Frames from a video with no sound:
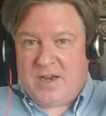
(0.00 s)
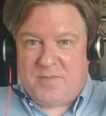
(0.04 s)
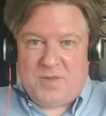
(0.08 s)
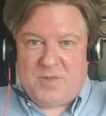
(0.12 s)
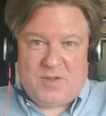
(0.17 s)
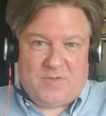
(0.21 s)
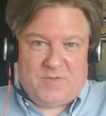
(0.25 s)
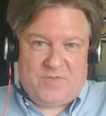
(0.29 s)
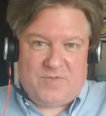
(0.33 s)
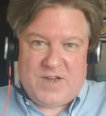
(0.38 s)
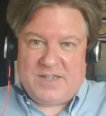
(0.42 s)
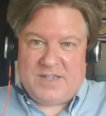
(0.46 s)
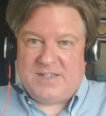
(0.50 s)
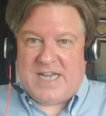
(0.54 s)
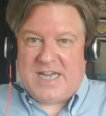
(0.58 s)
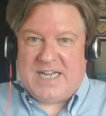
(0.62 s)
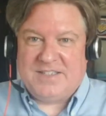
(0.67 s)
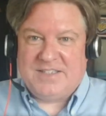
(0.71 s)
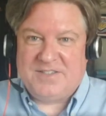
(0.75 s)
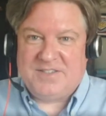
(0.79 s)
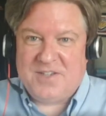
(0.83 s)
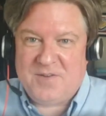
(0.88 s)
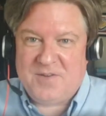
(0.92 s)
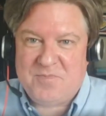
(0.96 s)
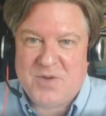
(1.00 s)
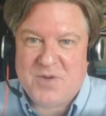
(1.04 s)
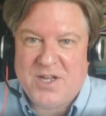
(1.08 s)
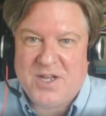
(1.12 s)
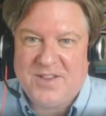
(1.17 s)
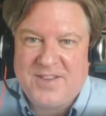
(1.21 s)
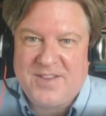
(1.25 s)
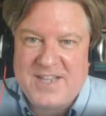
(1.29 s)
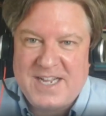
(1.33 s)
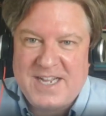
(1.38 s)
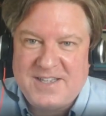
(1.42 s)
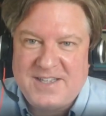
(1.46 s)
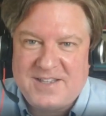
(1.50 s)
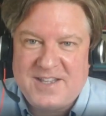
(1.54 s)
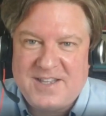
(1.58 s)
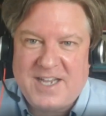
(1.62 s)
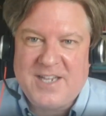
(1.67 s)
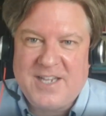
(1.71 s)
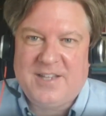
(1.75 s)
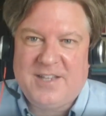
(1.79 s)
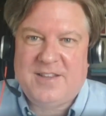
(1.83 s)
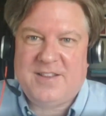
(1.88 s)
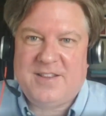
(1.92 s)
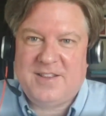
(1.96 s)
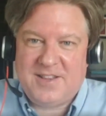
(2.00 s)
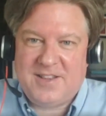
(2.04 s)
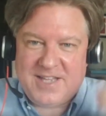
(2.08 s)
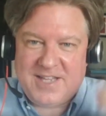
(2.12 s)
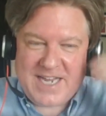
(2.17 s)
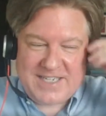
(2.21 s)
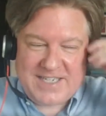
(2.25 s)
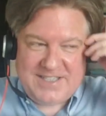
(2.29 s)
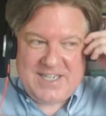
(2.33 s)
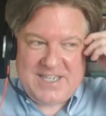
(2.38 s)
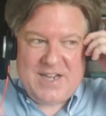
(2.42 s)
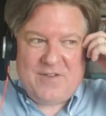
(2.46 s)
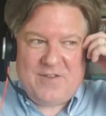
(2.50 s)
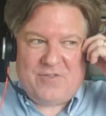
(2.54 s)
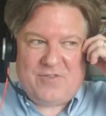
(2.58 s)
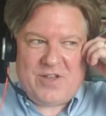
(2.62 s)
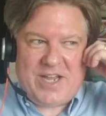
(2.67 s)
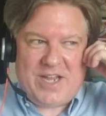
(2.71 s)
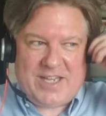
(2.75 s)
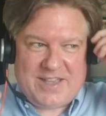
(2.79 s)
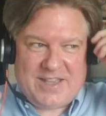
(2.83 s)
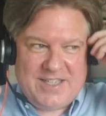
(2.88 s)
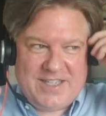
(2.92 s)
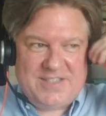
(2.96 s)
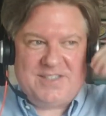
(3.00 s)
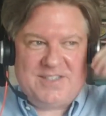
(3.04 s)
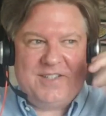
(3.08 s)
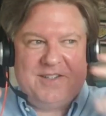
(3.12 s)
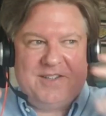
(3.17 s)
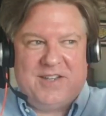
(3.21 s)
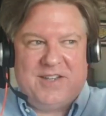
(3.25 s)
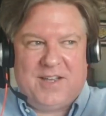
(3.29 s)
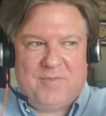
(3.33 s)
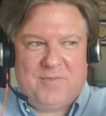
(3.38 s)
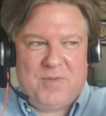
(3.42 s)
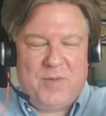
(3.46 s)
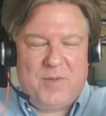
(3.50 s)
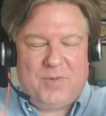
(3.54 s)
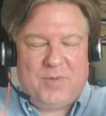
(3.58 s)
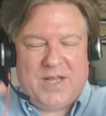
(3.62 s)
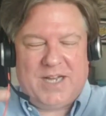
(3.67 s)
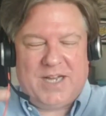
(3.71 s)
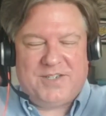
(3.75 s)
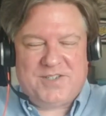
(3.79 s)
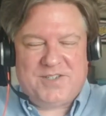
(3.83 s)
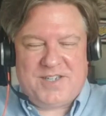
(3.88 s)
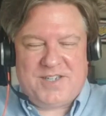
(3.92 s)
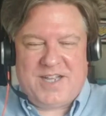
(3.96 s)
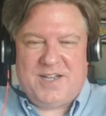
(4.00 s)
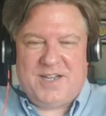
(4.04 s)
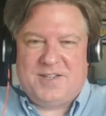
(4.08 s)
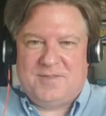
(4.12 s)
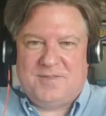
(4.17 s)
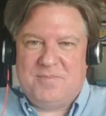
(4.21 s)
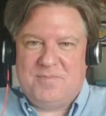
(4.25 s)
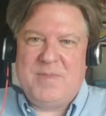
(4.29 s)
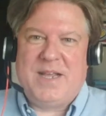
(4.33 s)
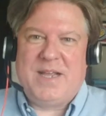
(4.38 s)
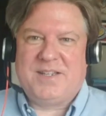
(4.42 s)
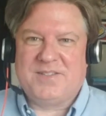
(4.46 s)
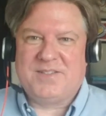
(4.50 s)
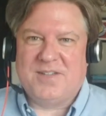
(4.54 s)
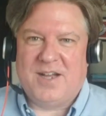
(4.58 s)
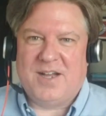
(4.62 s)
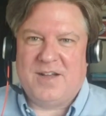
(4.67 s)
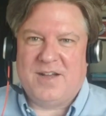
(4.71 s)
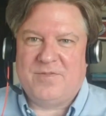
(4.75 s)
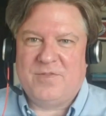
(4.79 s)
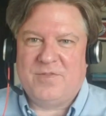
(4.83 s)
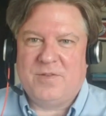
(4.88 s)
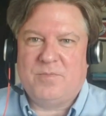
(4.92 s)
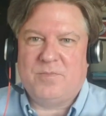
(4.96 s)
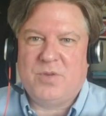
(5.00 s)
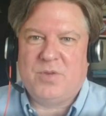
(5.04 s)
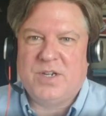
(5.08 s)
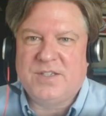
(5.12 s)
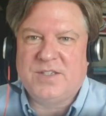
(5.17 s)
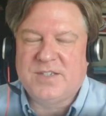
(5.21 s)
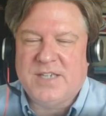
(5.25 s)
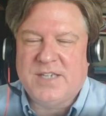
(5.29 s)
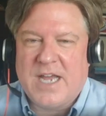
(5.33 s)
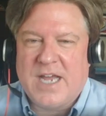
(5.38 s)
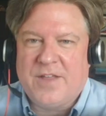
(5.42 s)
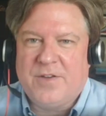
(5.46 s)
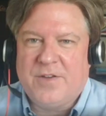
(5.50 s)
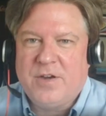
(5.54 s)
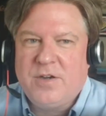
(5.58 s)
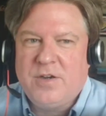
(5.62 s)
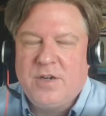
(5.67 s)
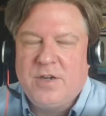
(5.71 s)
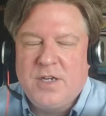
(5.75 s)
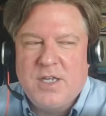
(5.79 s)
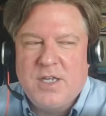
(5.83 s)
I mean, they're fantastic, but the idea of people actually had to make stuff and put it together.